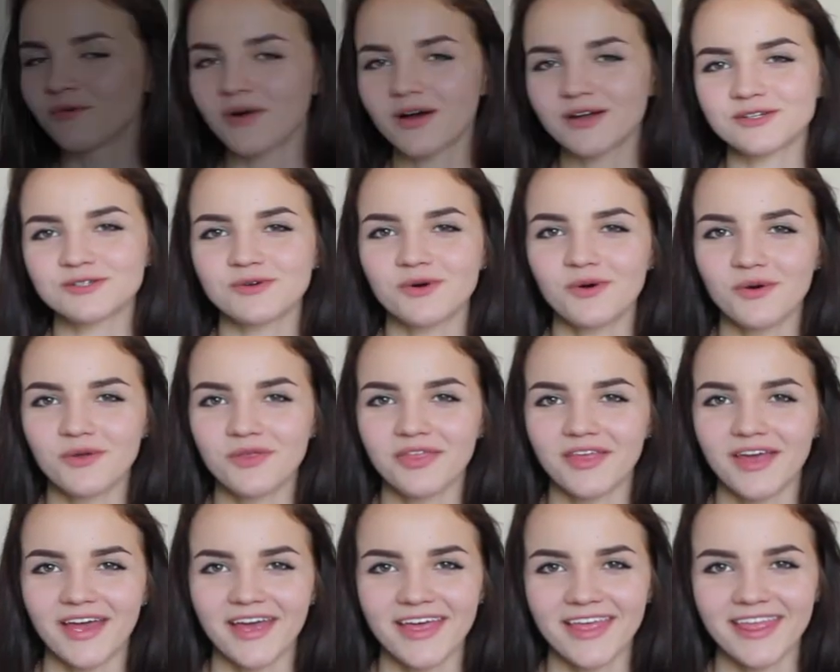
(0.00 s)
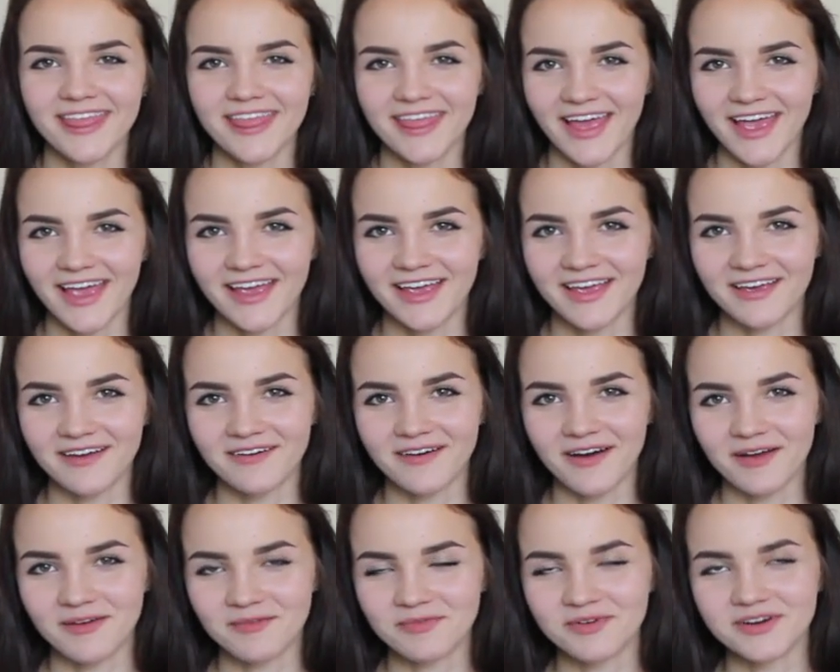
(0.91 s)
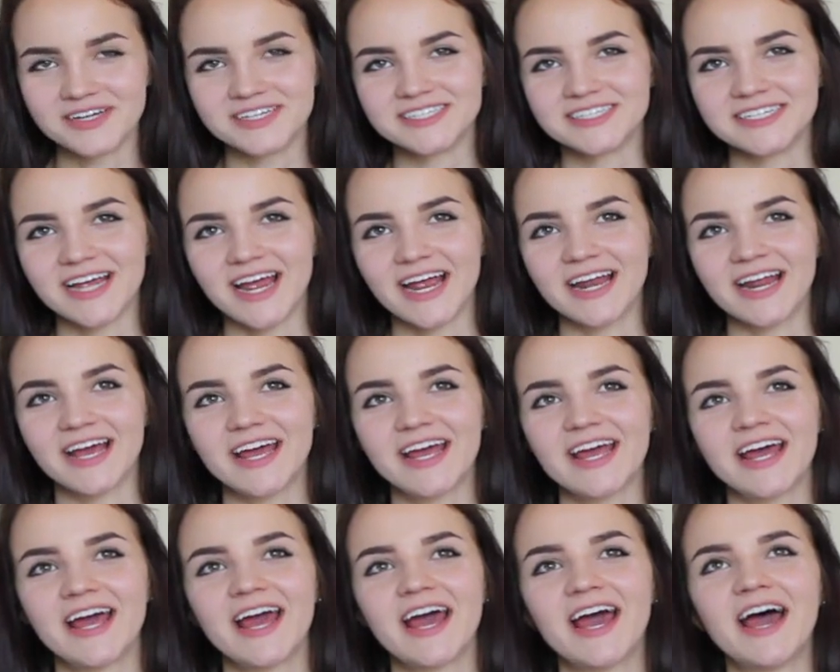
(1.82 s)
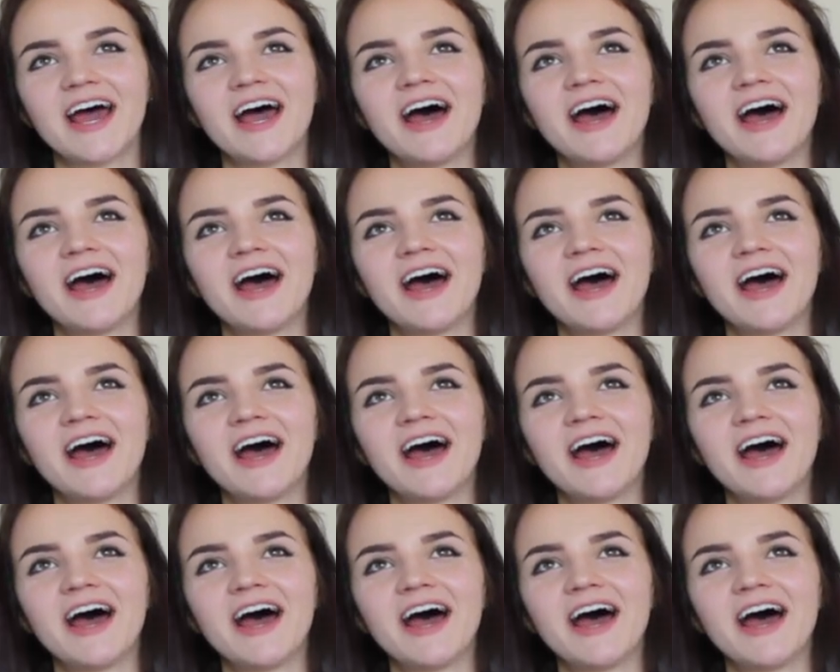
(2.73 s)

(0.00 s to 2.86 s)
you watched the whole thing, thank you, I appreciate it.